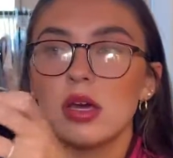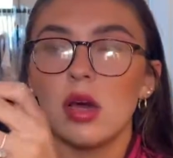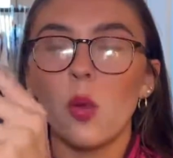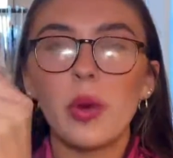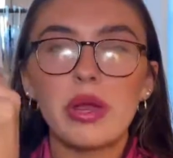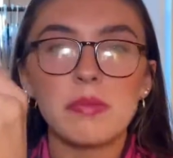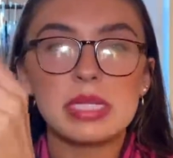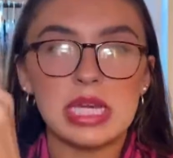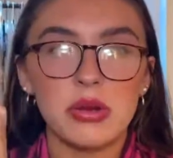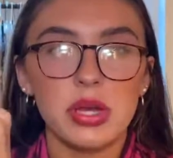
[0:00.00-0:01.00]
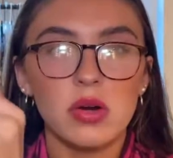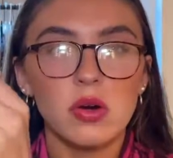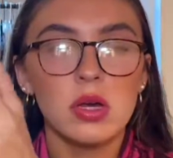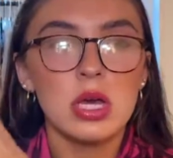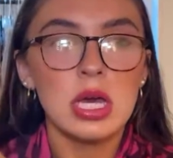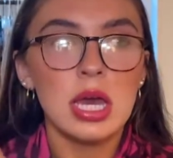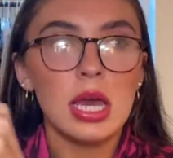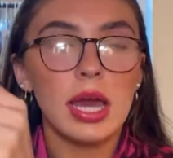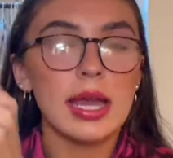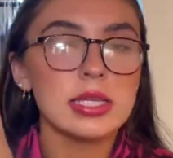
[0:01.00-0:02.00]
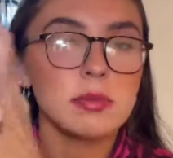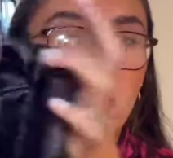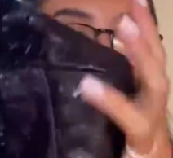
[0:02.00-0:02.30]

a weird material. ASMR.